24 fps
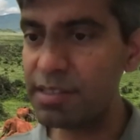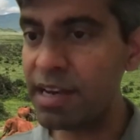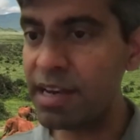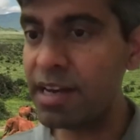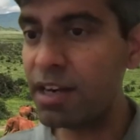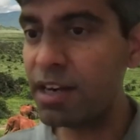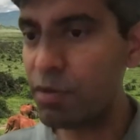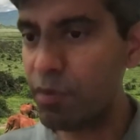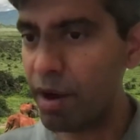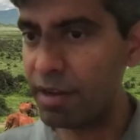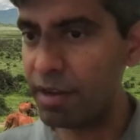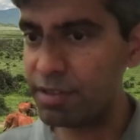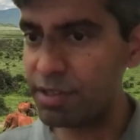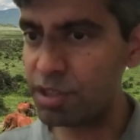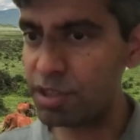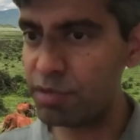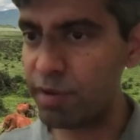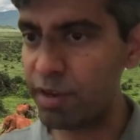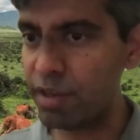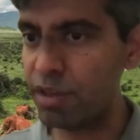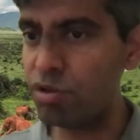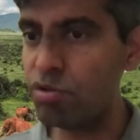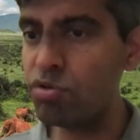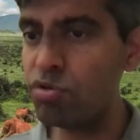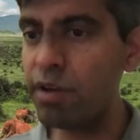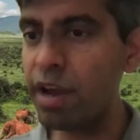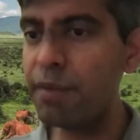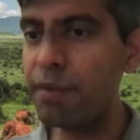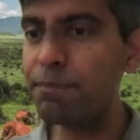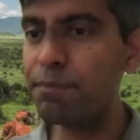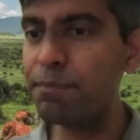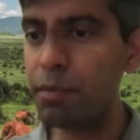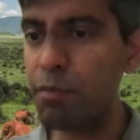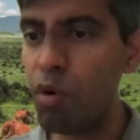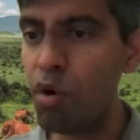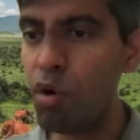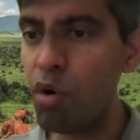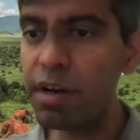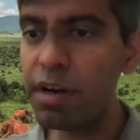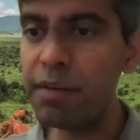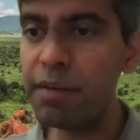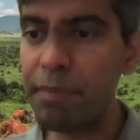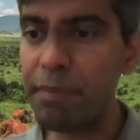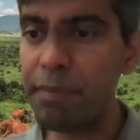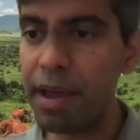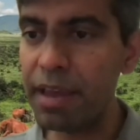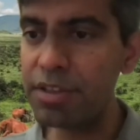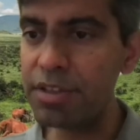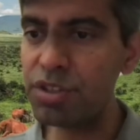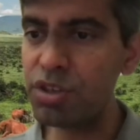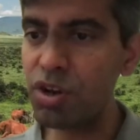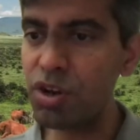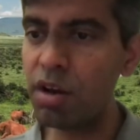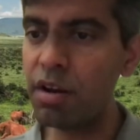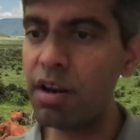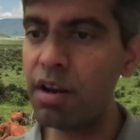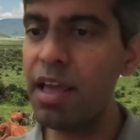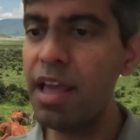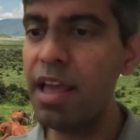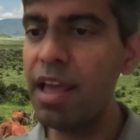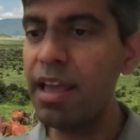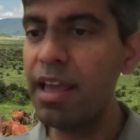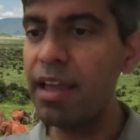incentivized this way. You get promoted based on